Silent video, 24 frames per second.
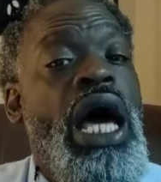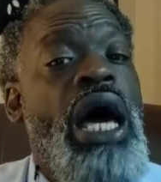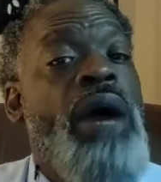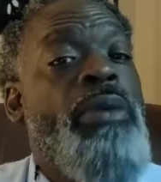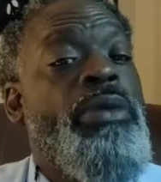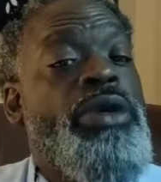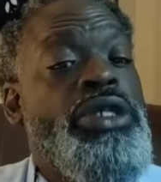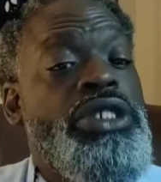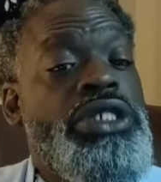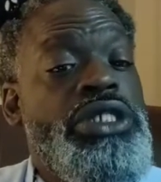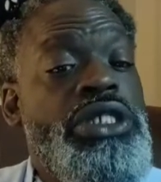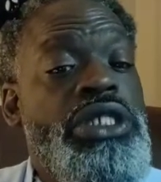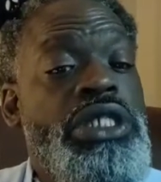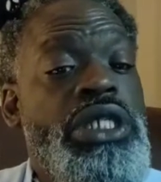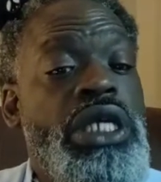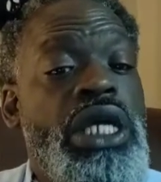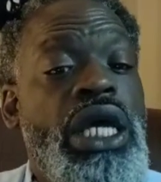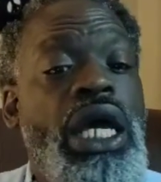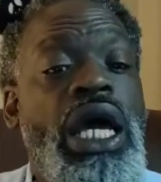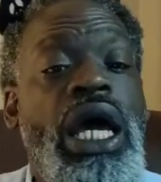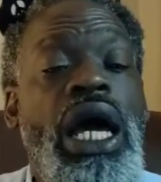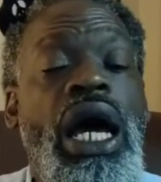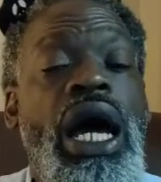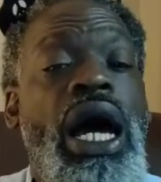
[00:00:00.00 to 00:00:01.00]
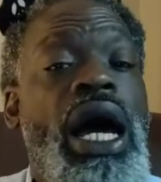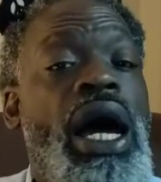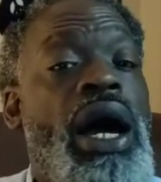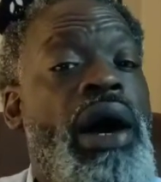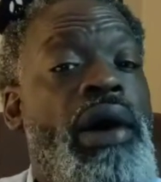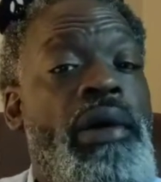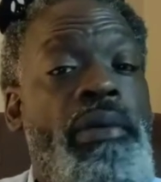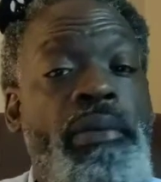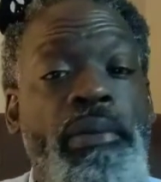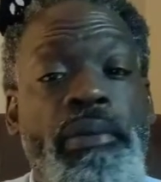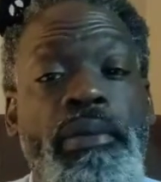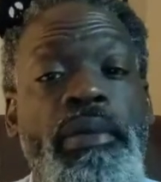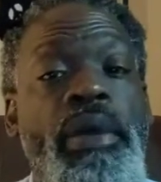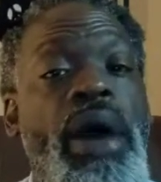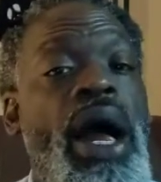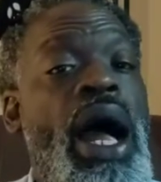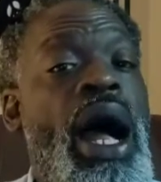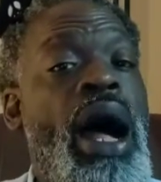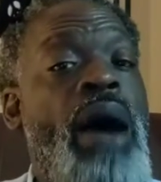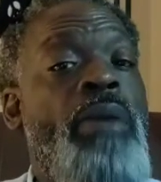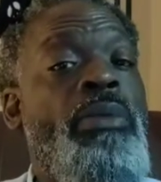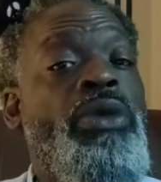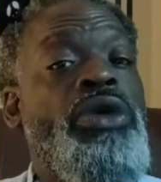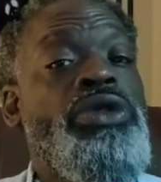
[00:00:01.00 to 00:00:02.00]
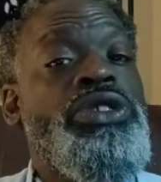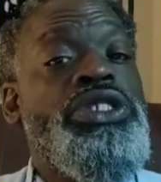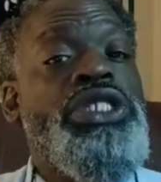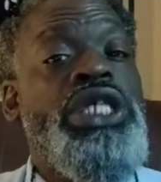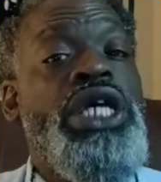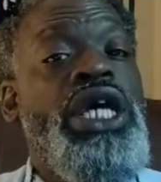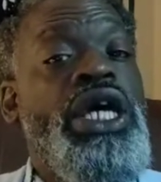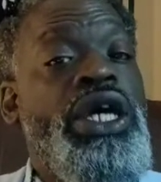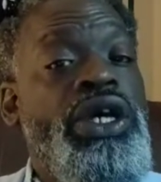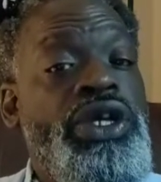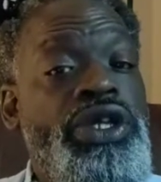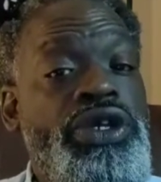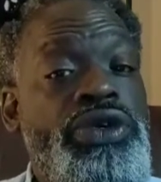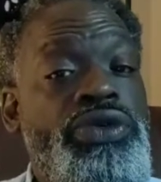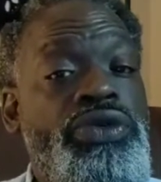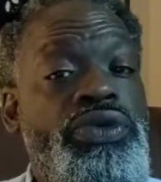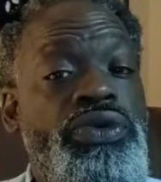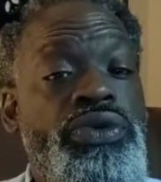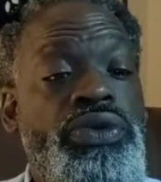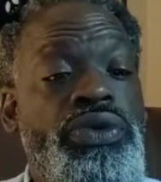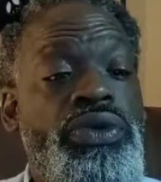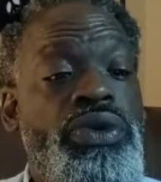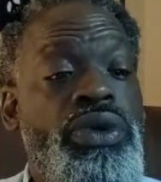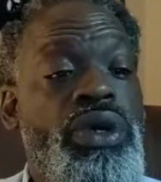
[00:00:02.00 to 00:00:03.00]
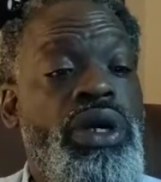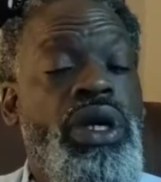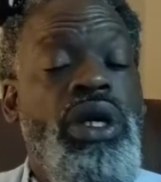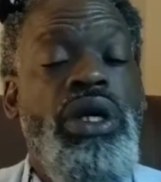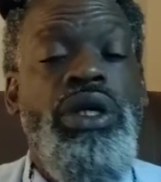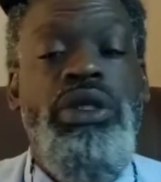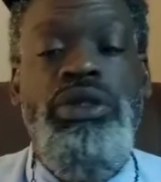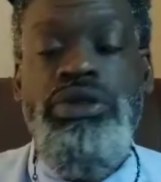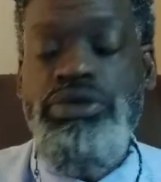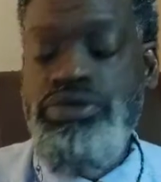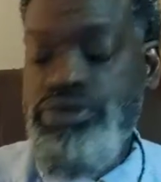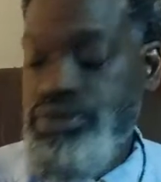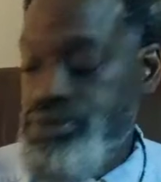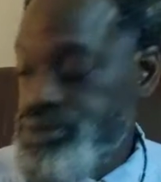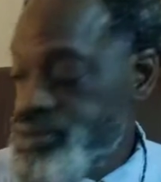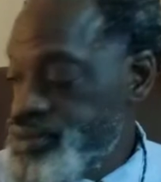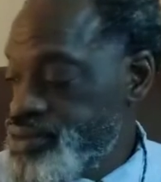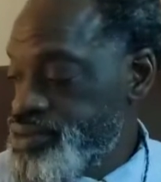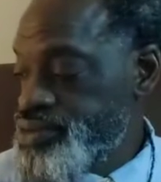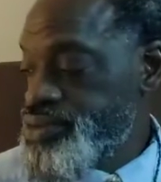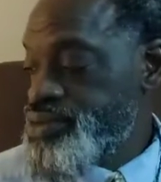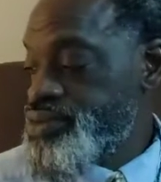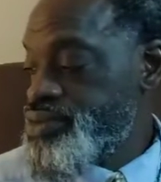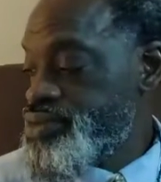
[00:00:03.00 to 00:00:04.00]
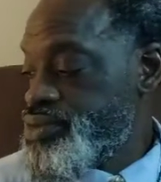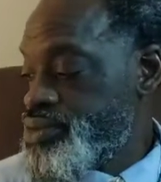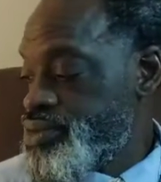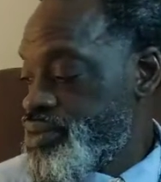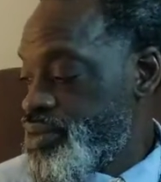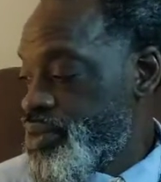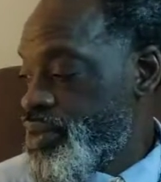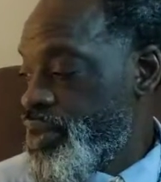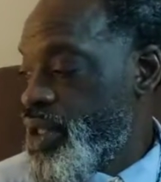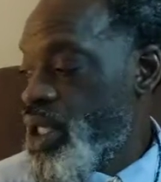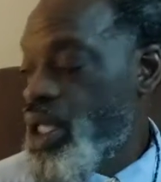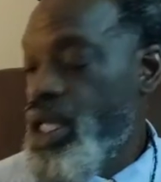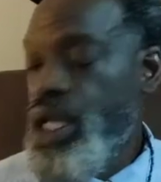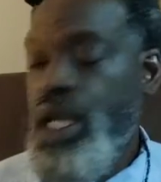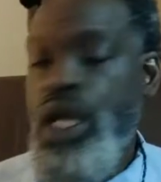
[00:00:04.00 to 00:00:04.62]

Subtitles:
Of women of all ages that were black male teachers.